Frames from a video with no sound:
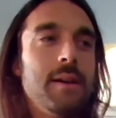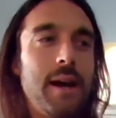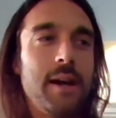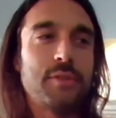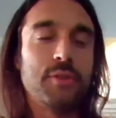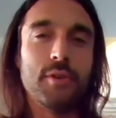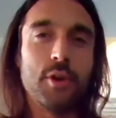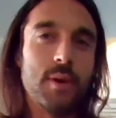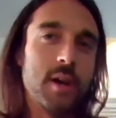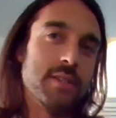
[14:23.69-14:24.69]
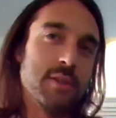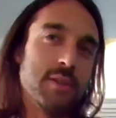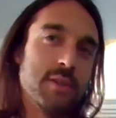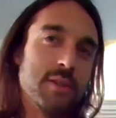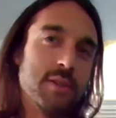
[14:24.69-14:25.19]
I also don't know what Aussie
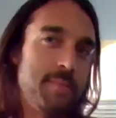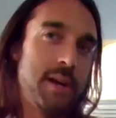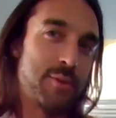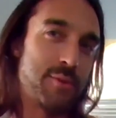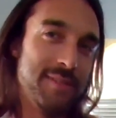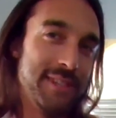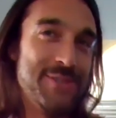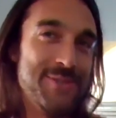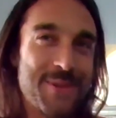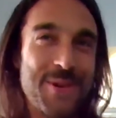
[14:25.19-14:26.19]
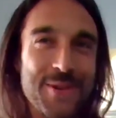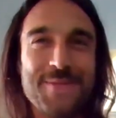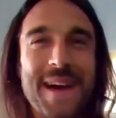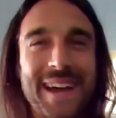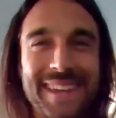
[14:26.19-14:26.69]
rules football equivalent to a
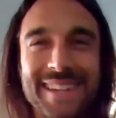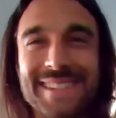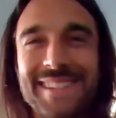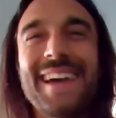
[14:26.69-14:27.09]
quarterback is.